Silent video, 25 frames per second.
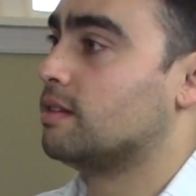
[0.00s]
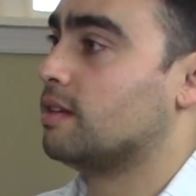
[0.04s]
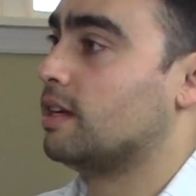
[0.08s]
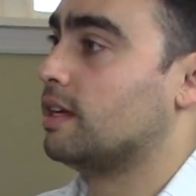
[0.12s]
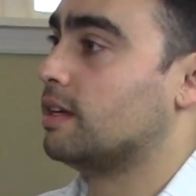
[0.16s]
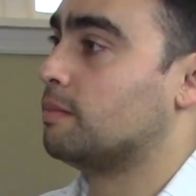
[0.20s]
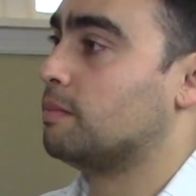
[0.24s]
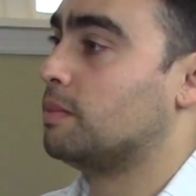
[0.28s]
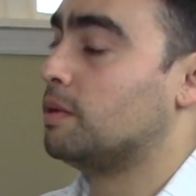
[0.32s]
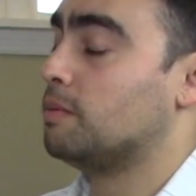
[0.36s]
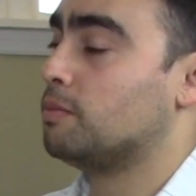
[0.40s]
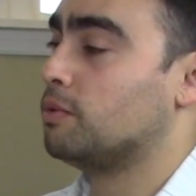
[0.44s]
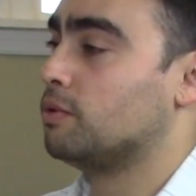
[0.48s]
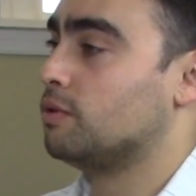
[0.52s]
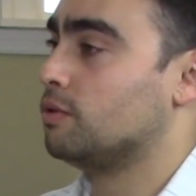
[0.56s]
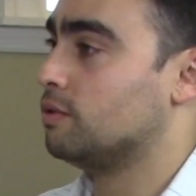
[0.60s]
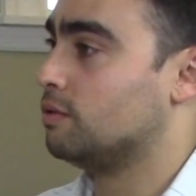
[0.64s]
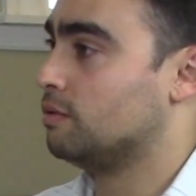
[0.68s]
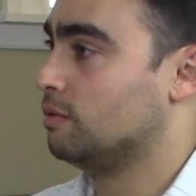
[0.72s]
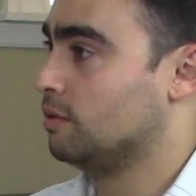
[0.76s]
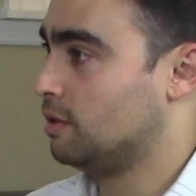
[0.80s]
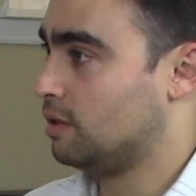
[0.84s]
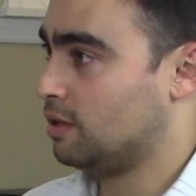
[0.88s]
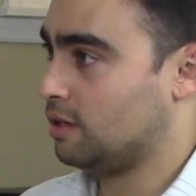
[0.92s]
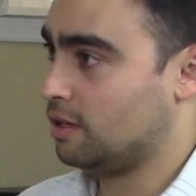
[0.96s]
Like
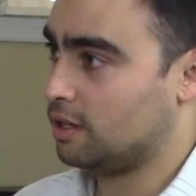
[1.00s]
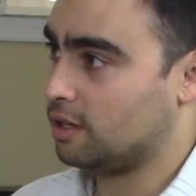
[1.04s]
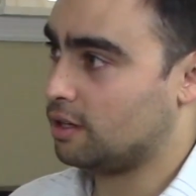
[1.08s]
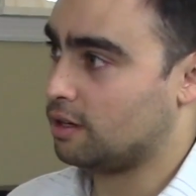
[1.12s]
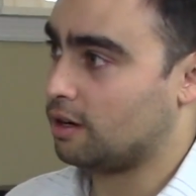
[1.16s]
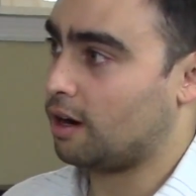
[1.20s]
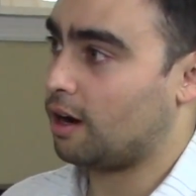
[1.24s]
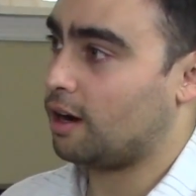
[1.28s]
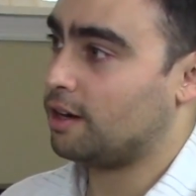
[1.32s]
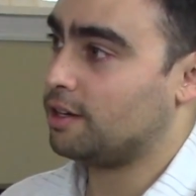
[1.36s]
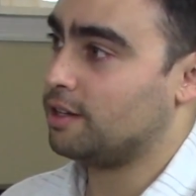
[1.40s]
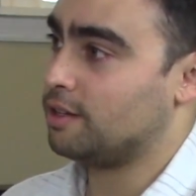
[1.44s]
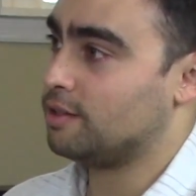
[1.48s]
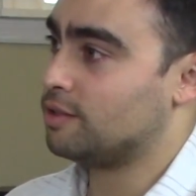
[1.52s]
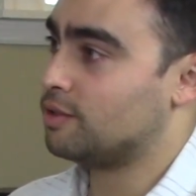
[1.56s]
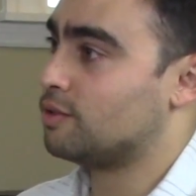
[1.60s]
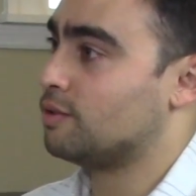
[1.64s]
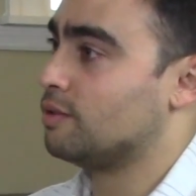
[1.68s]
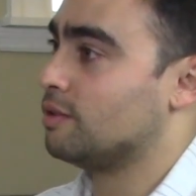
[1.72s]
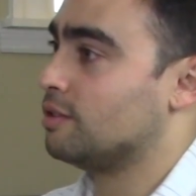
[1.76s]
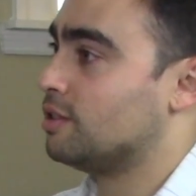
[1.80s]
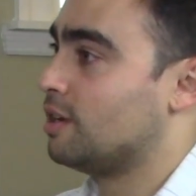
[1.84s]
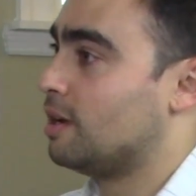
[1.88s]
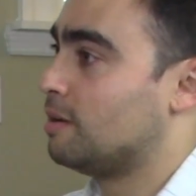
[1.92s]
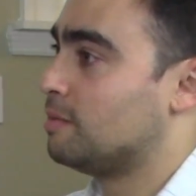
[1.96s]
people in our audience
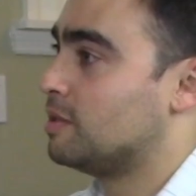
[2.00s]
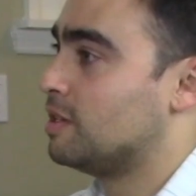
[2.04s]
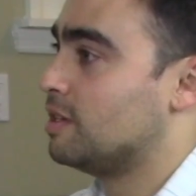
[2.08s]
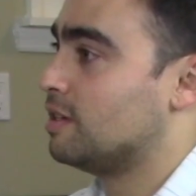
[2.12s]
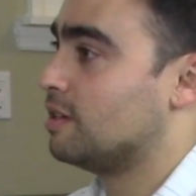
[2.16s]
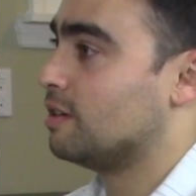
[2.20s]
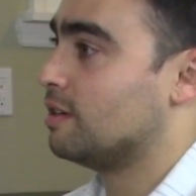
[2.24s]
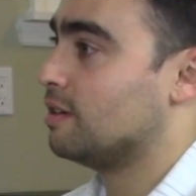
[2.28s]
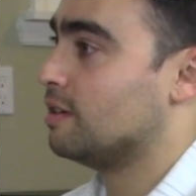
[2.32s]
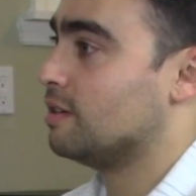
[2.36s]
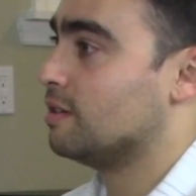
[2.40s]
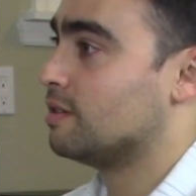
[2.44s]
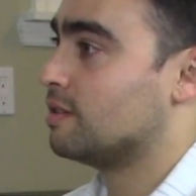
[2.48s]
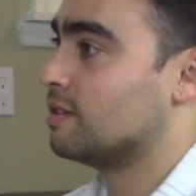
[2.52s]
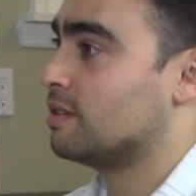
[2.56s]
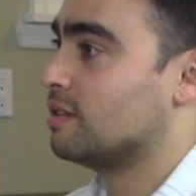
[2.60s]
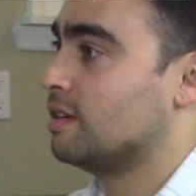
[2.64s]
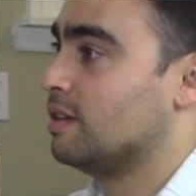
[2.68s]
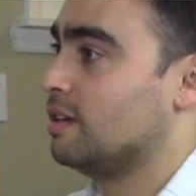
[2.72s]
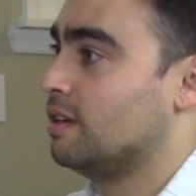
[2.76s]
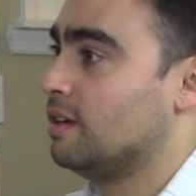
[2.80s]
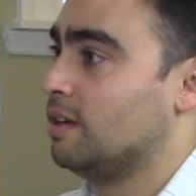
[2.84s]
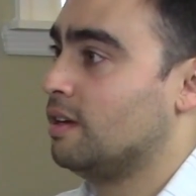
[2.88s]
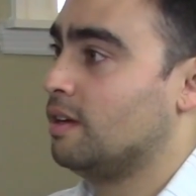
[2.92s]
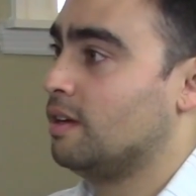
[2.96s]
who are job seekers,
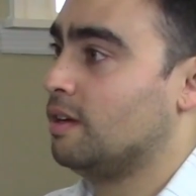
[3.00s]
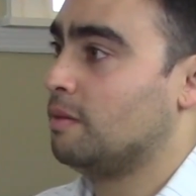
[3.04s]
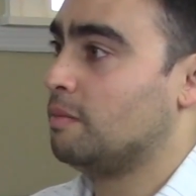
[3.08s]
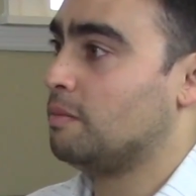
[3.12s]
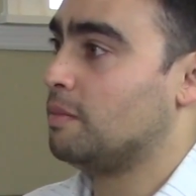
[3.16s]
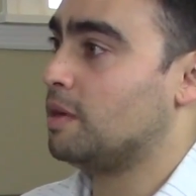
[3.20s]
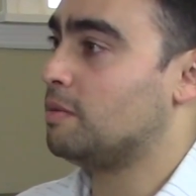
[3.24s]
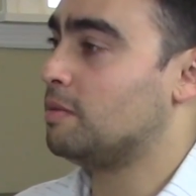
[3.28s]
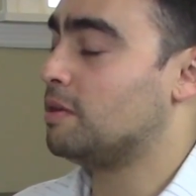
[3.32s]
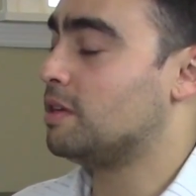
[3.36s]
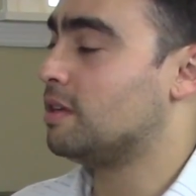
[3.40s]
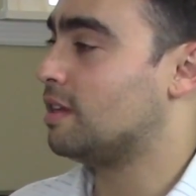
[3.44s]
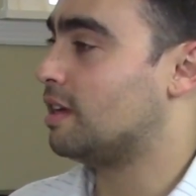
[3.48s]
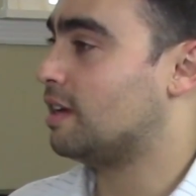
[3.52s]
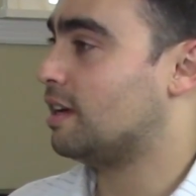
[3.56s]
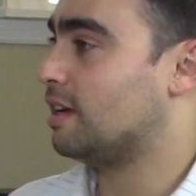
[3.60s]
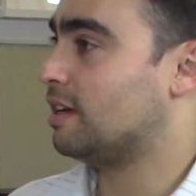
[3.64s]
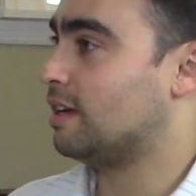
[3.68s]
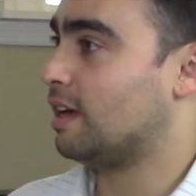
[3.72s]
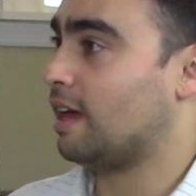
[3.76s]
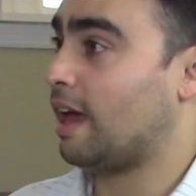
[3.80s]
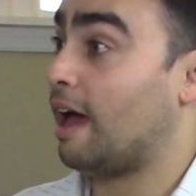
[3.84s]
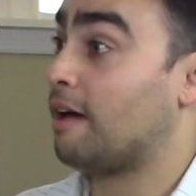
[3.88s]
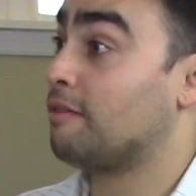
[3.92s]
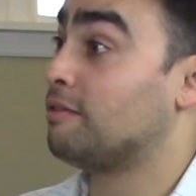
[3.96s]
maybe
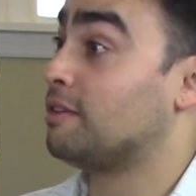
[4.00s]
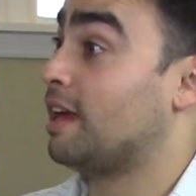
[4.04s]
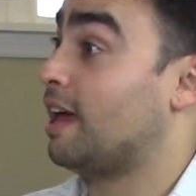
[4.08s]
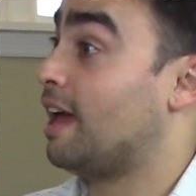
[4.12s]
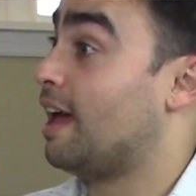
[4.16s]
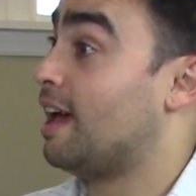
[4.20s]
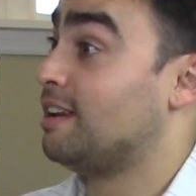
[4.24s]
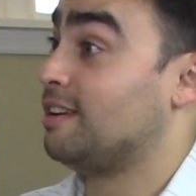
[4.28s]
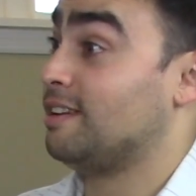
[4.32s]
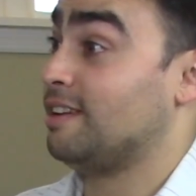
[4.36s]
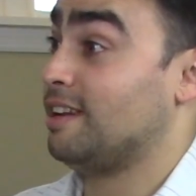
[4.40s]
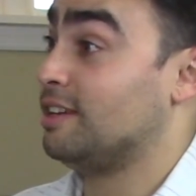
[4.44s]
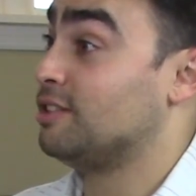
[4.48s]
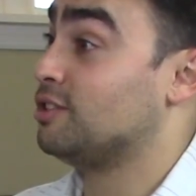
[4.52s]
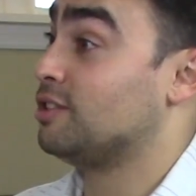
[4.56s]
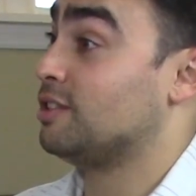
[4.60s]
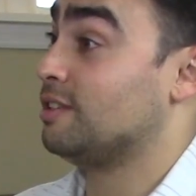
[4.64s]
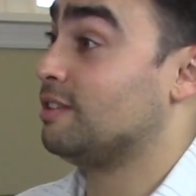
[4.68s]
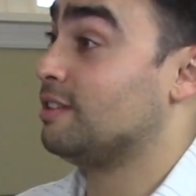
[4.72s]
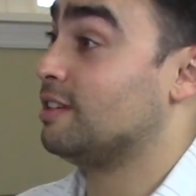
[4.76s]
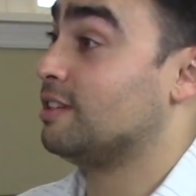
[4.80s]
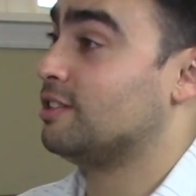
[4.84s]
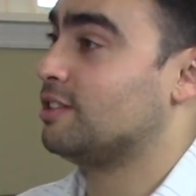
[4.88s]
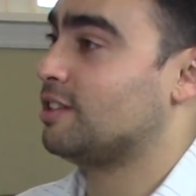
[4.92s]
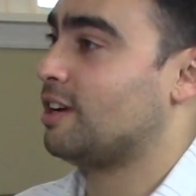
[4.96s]
they haven't had an
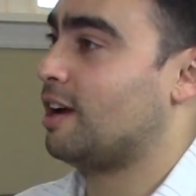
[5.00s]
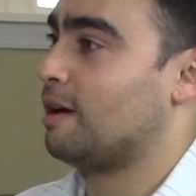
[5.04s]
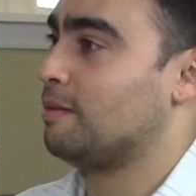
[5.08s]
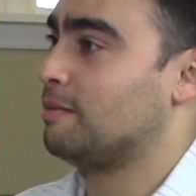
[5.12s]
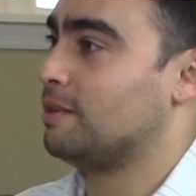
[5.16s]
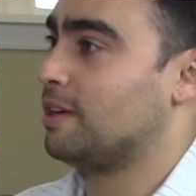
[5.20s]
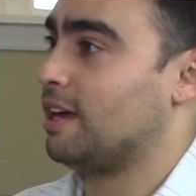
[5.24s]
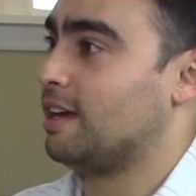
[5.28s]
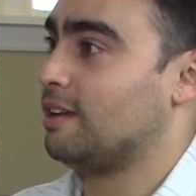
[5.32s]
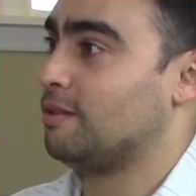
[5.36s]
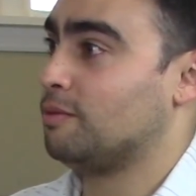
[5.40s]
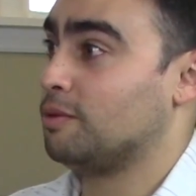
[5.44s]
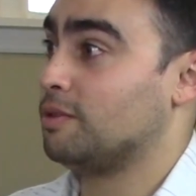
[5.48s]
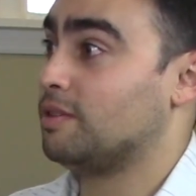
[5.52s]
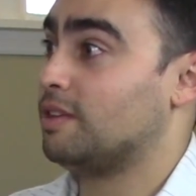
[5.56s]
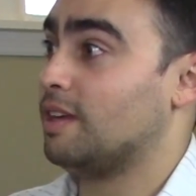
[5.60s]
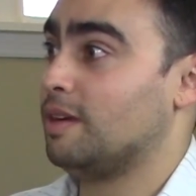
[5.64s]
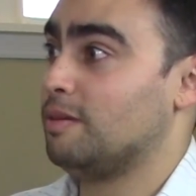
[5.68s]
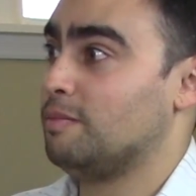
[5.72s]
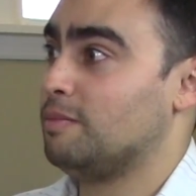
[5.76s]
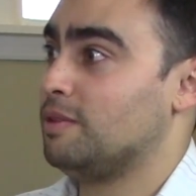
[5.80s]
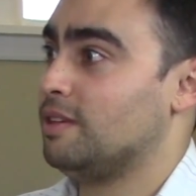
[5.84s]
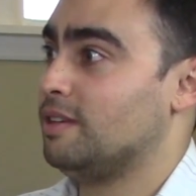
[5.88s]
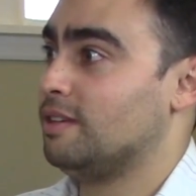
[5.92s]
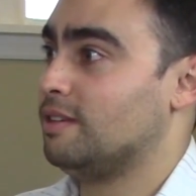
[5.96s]
engineering job yet. Would
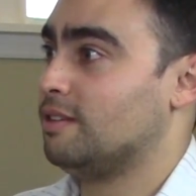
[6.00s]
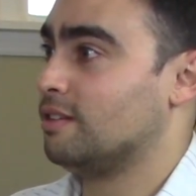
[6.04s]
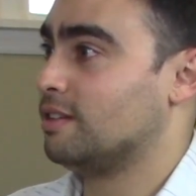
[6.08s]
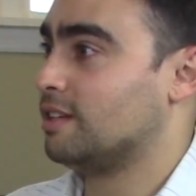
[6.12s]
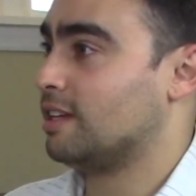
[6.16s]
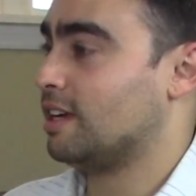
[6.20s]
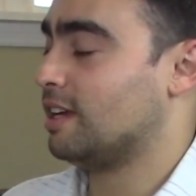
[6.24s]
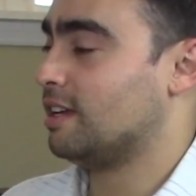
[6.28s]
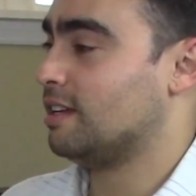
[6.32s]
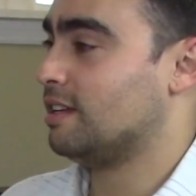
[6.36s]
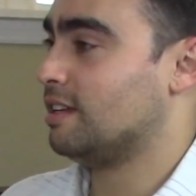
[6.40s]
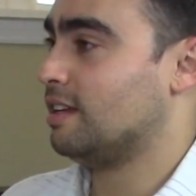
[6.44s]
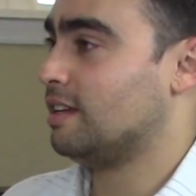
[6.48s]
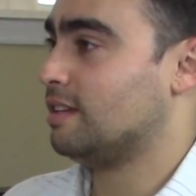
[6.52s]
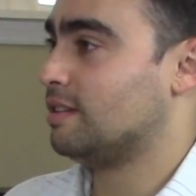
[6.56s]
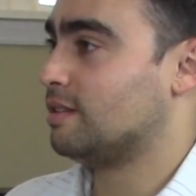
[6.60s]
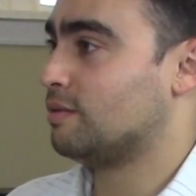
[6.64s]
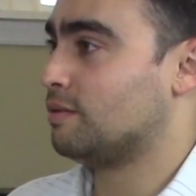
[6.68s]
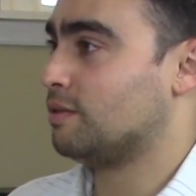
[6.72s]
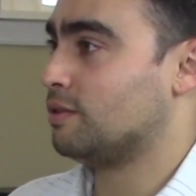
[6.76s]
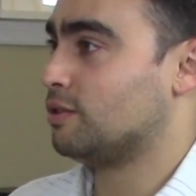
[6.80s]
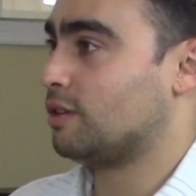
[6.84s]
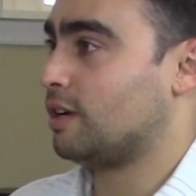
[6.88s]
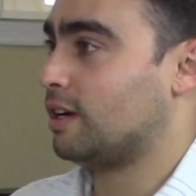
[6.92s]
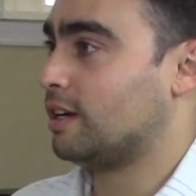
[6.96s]
they be good candidates
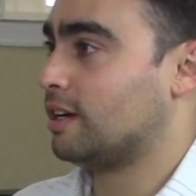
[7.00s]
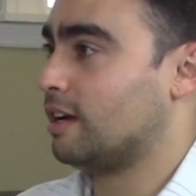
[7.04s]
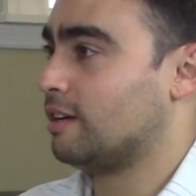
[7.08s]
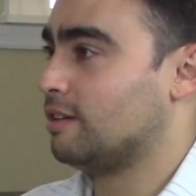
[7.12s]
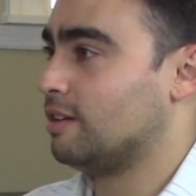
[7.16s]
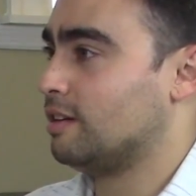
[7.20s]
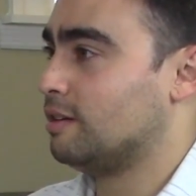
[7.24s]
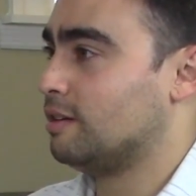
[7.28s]
for trying out